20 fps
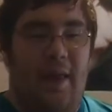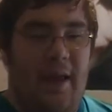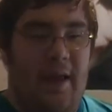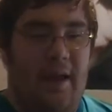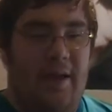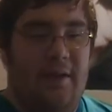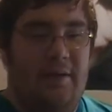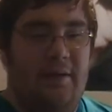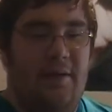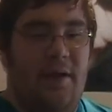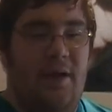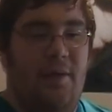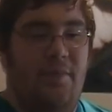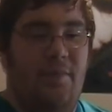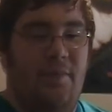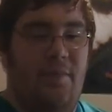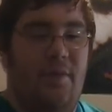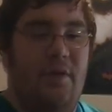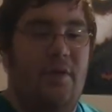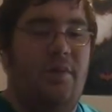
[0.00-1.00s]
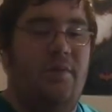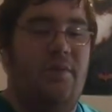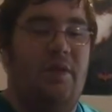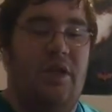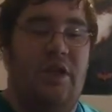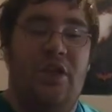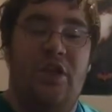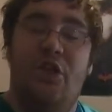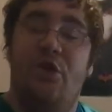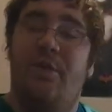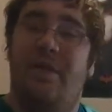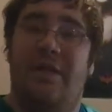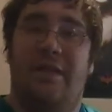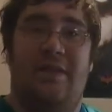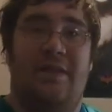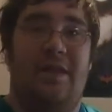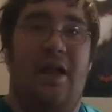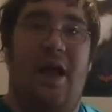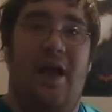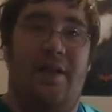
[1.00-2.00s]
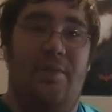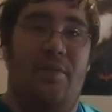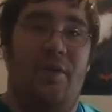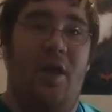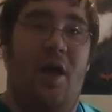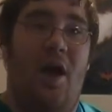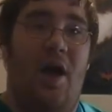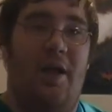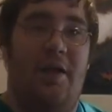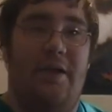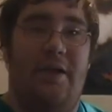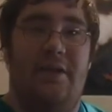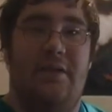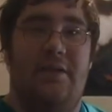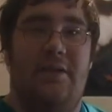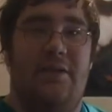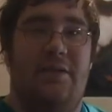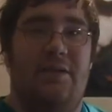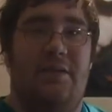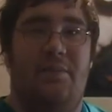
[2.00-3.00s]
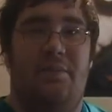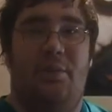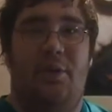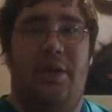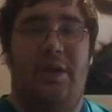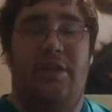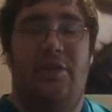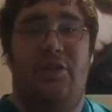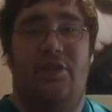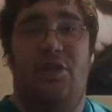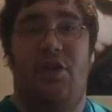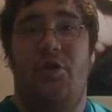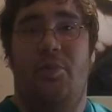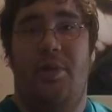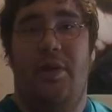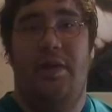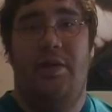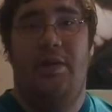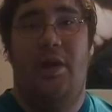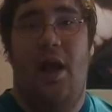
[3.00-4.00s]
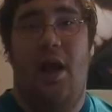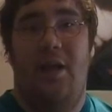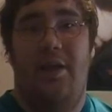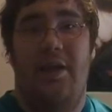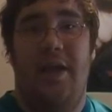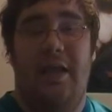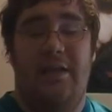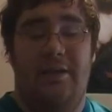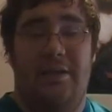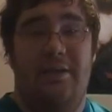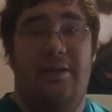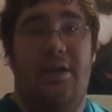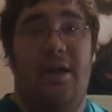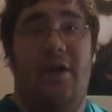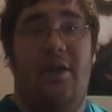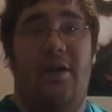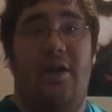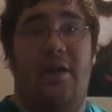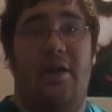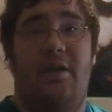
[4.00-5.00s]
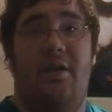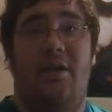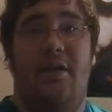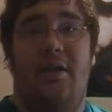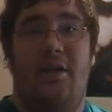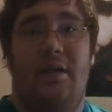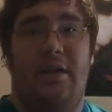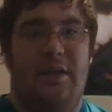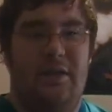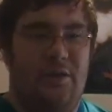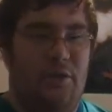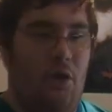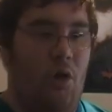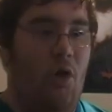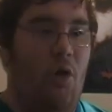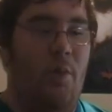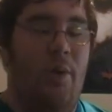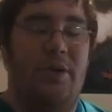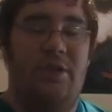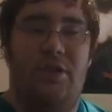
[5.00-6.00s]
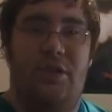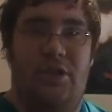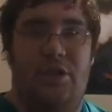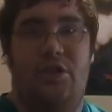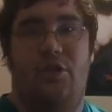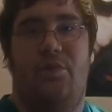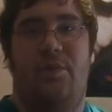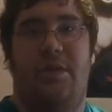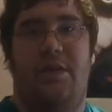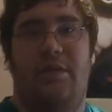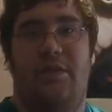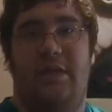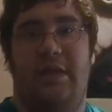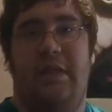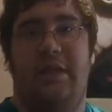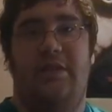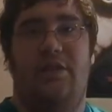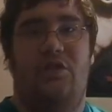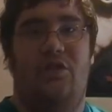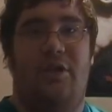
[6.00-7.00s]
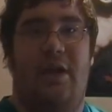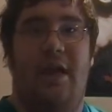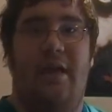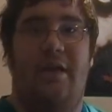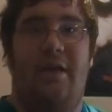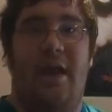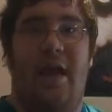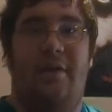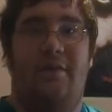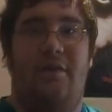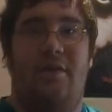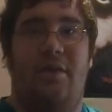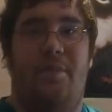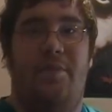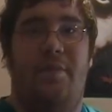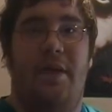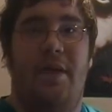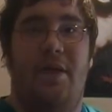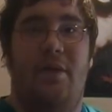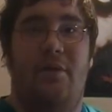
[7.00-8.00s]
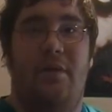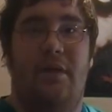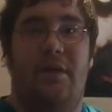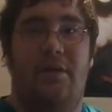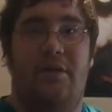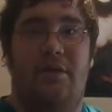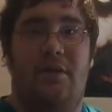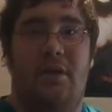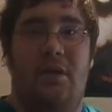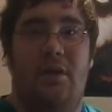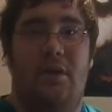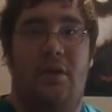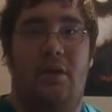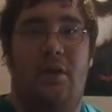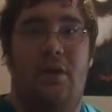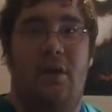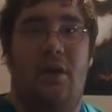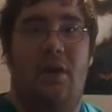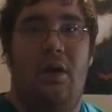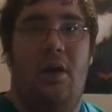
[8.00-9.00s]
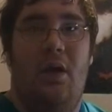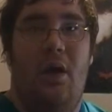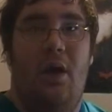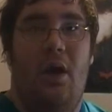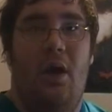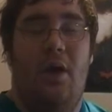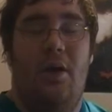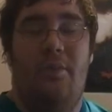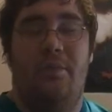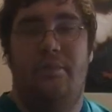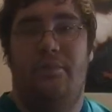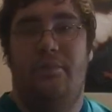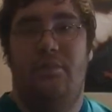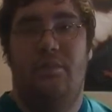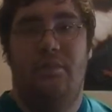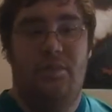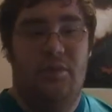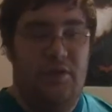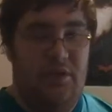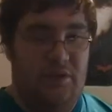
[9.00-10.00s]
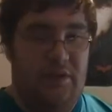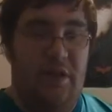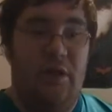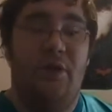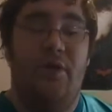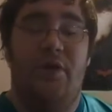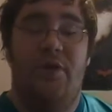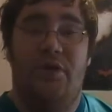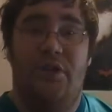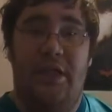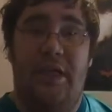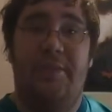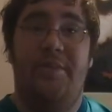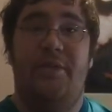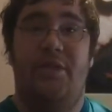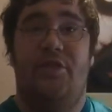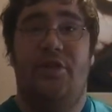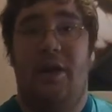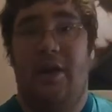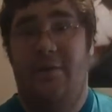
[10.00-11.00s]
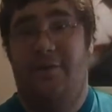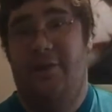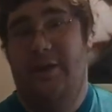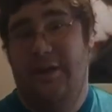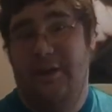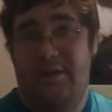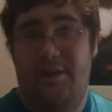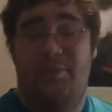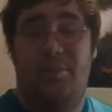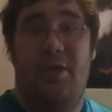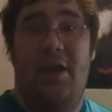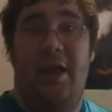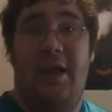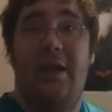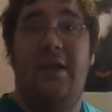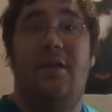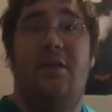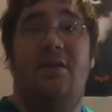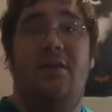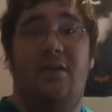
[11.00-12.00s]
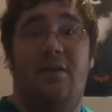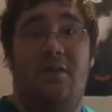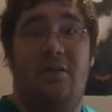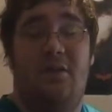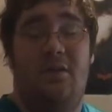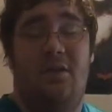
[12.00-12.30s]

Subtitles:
And the human side plot is pretty stupid and not necessary, because there's a whole bunch of humans that get stranded after the penguins steal their jeeps to try to fix the plane.